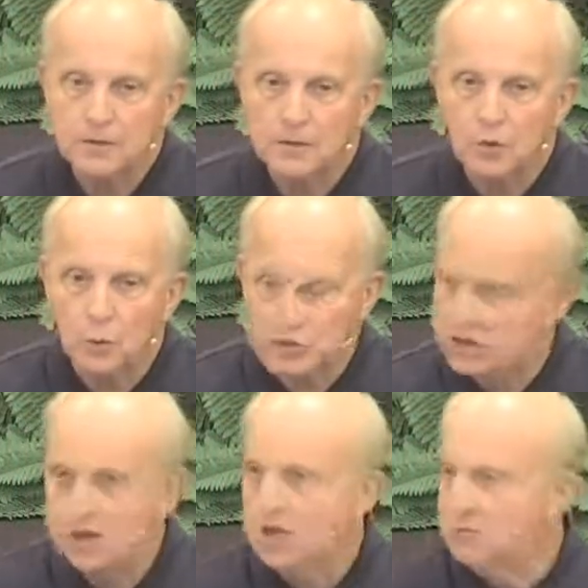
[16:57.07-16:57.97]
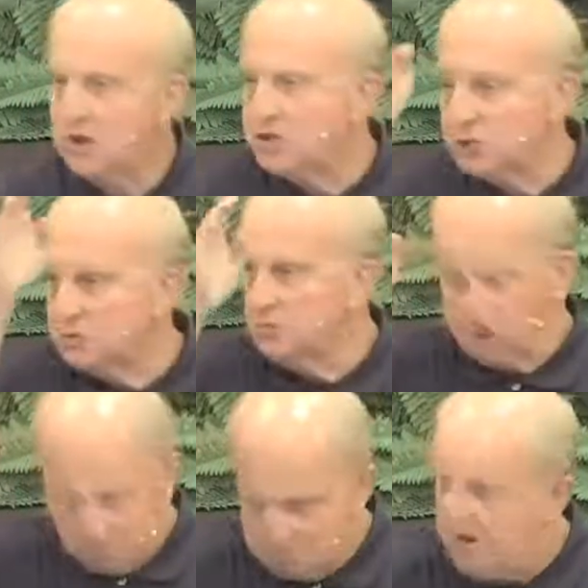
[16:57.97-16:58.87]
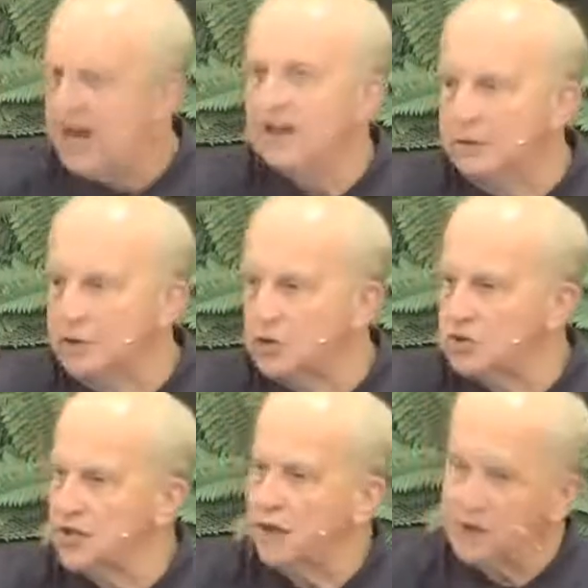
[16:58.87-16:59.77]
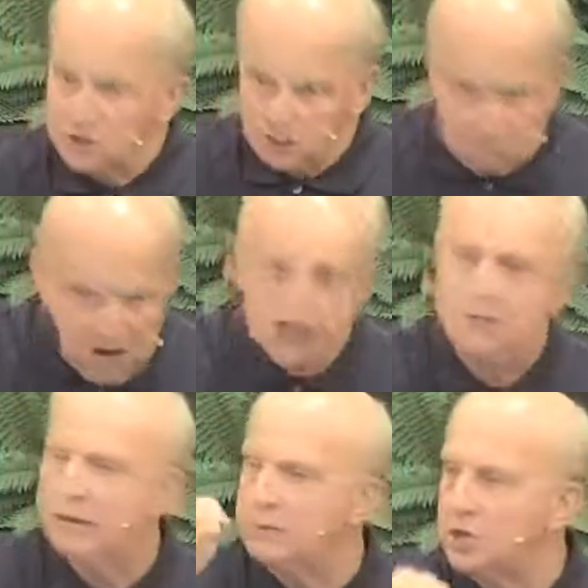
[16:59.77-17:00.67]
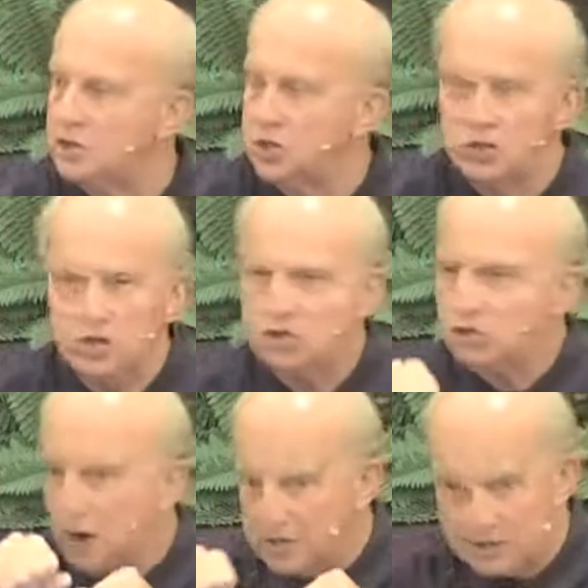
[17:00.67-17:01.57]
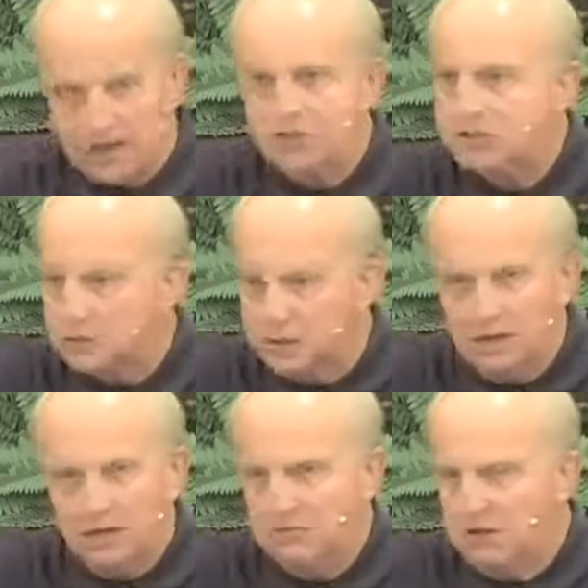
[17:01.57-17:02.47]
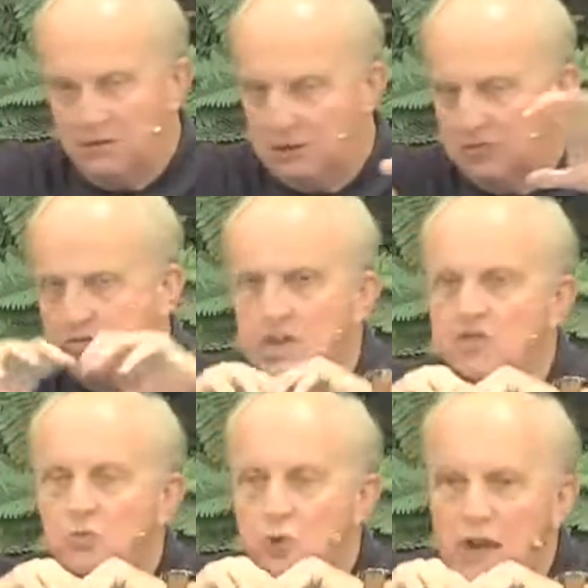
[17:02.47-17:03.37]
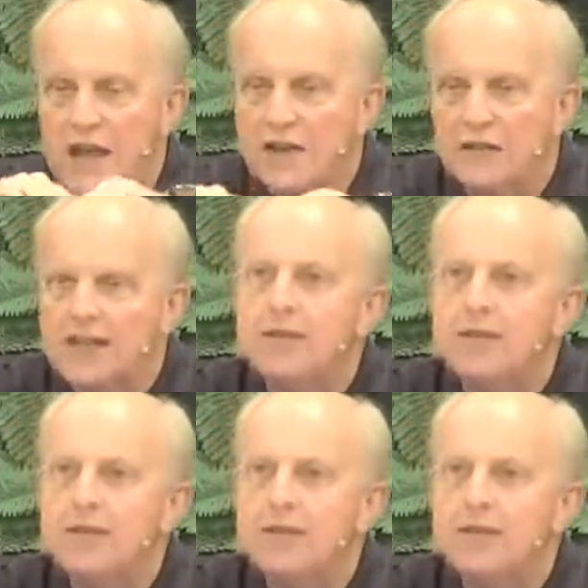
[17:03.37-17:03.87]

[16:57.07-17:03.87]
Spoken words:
Where we say, well, it's just my individual salvation, my commitment to Jesus Christ, and that's, if it doesn't really have any